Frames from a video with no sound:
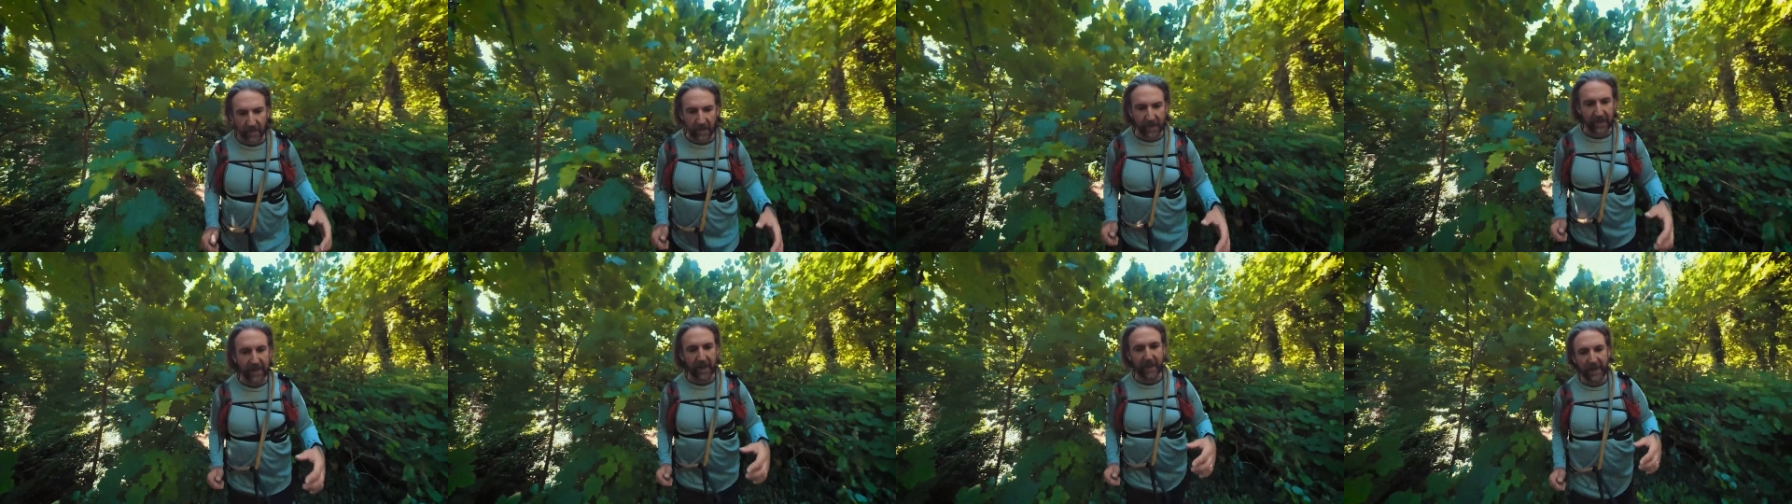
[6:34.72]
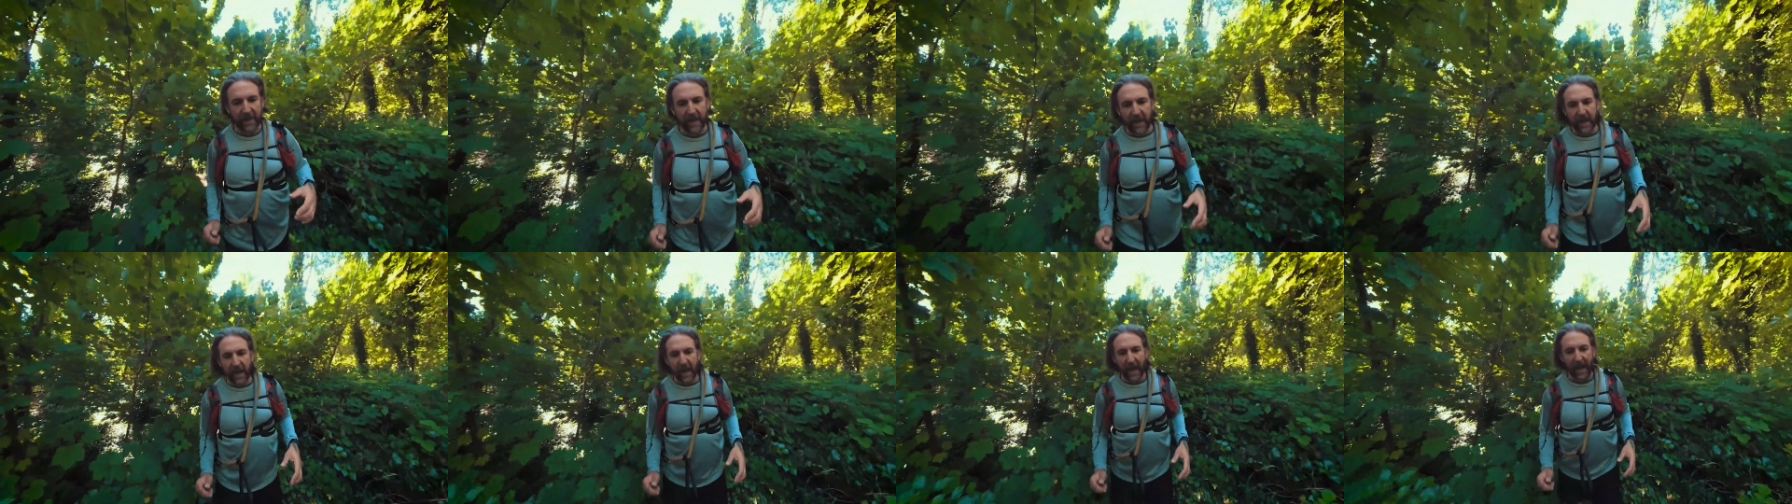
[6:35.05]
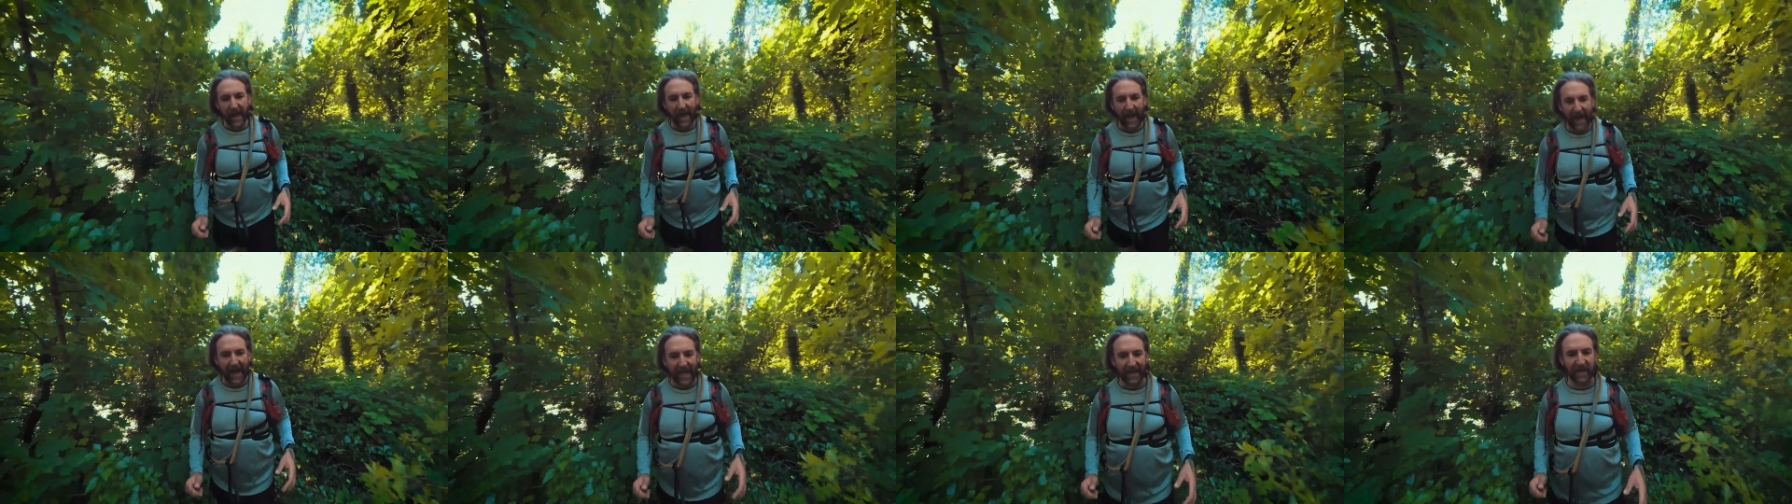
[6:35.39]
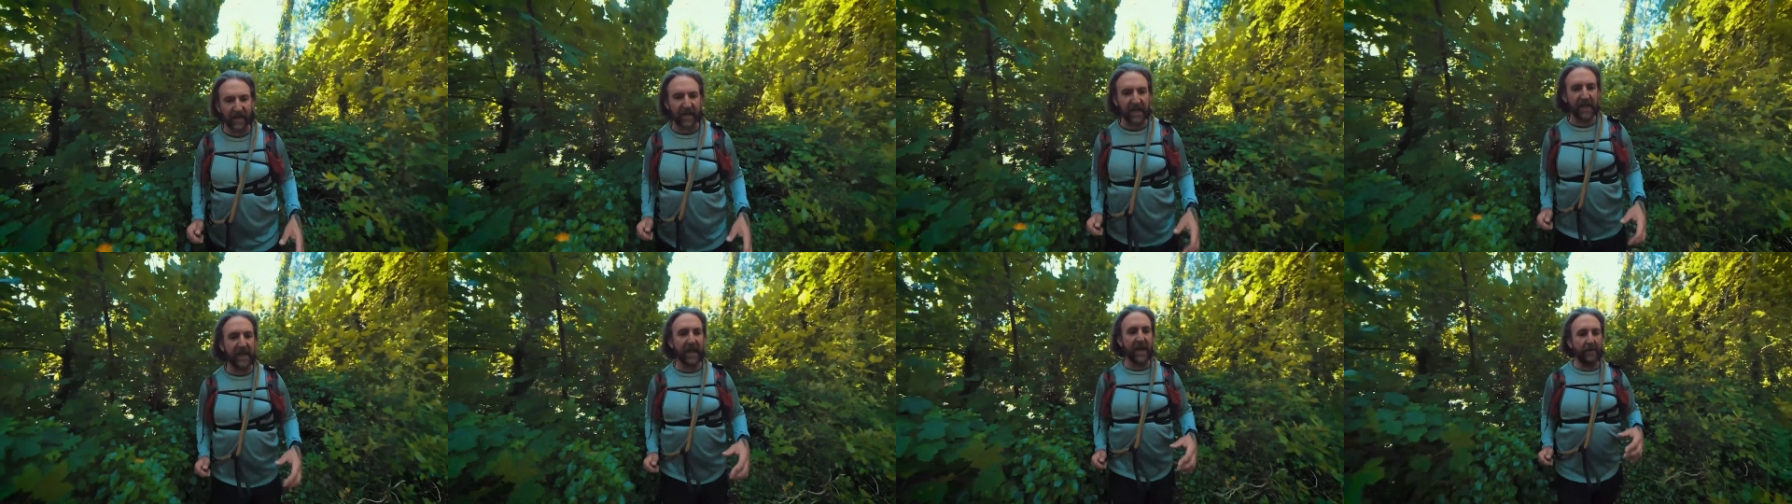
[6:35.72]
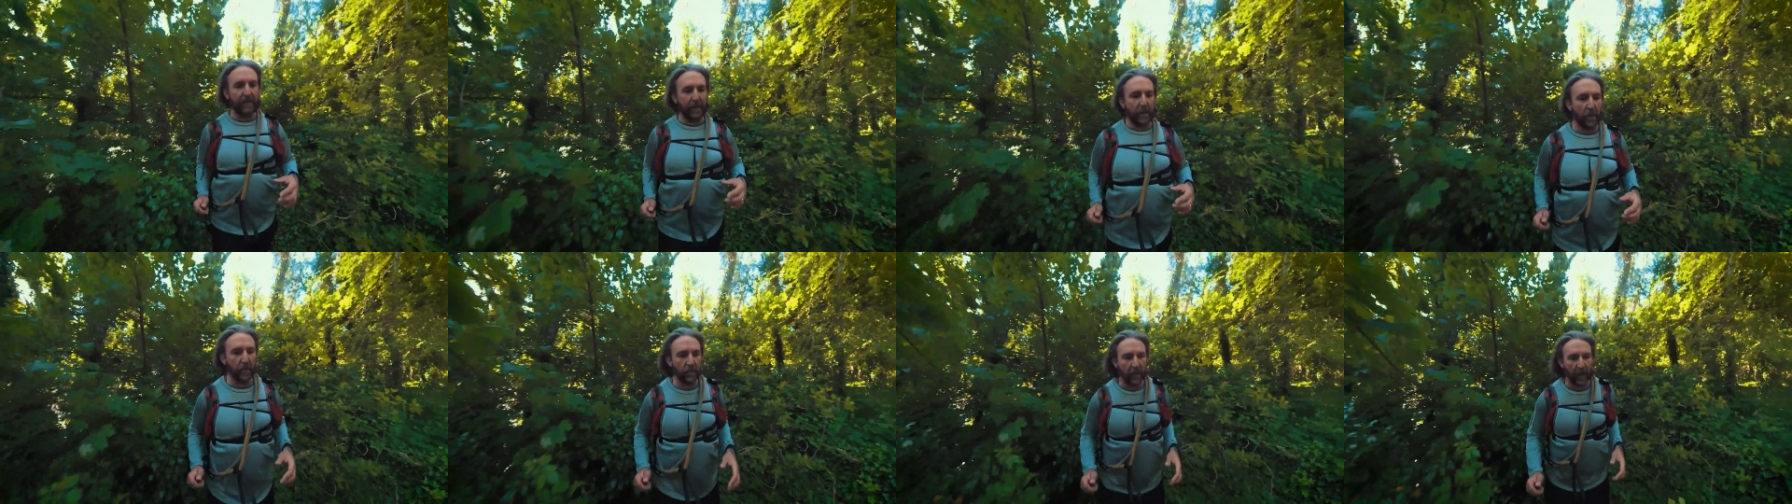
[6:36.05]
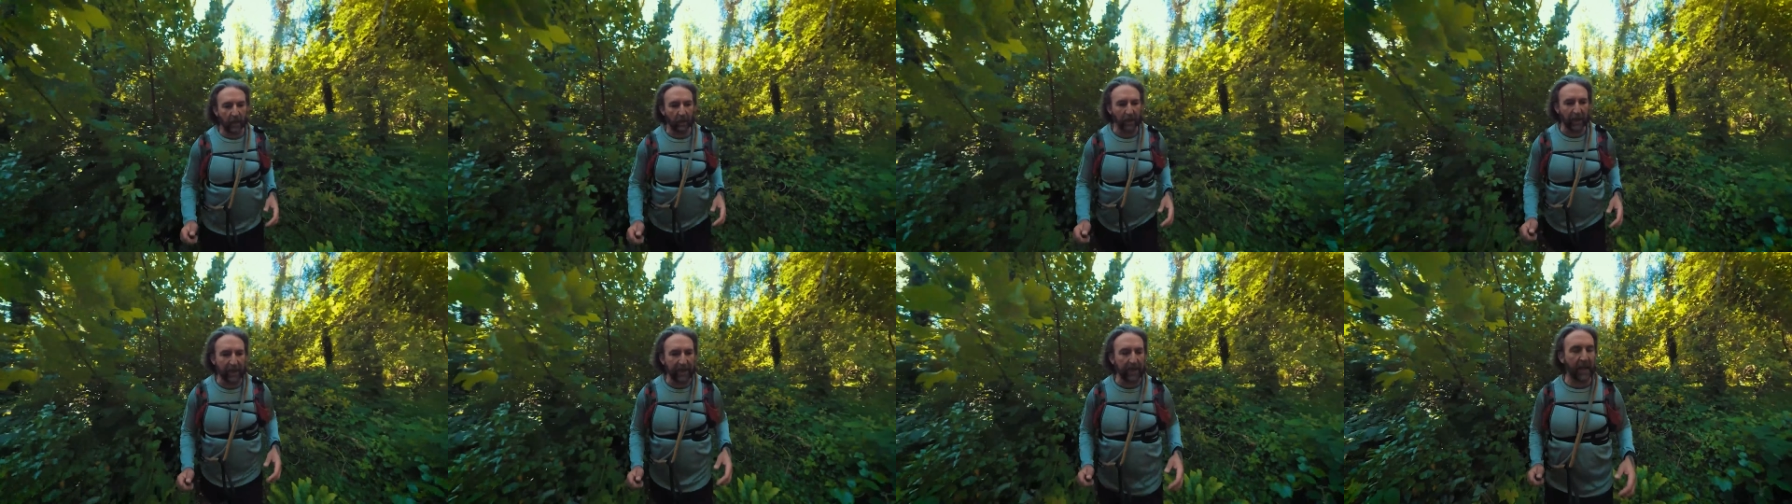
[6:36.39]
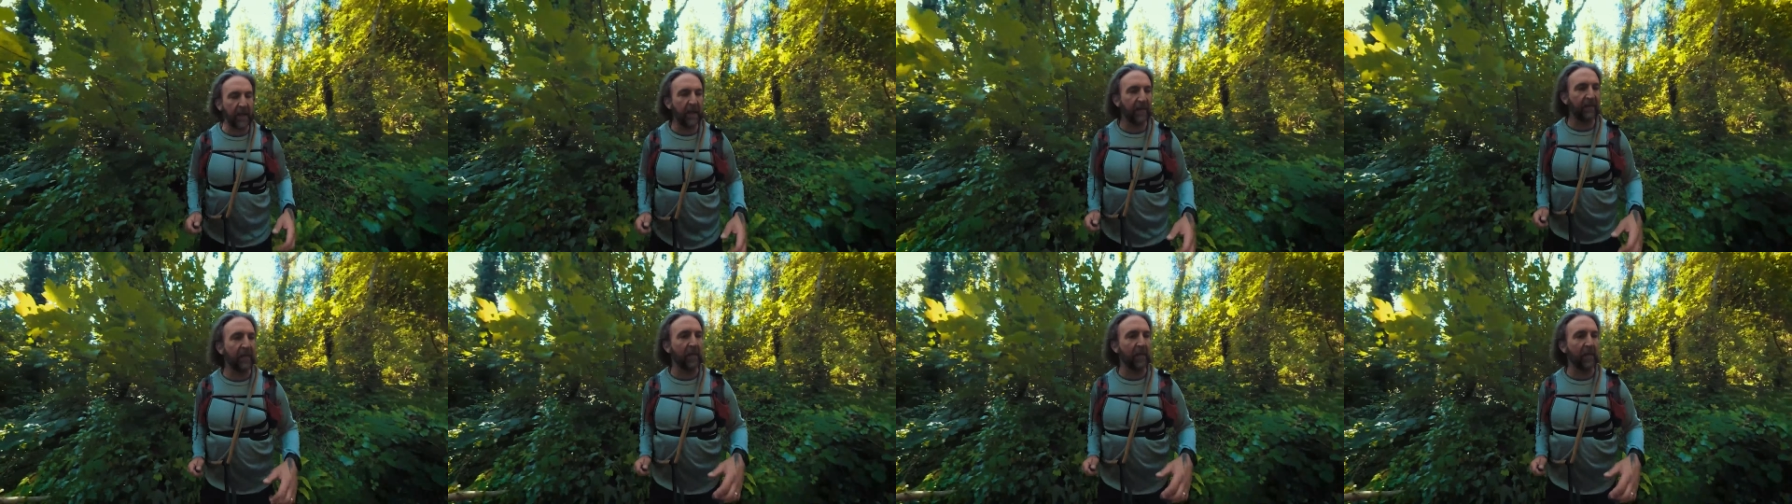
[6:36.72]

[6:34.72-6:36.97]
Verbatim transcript: doing, and actually get the ball rolling,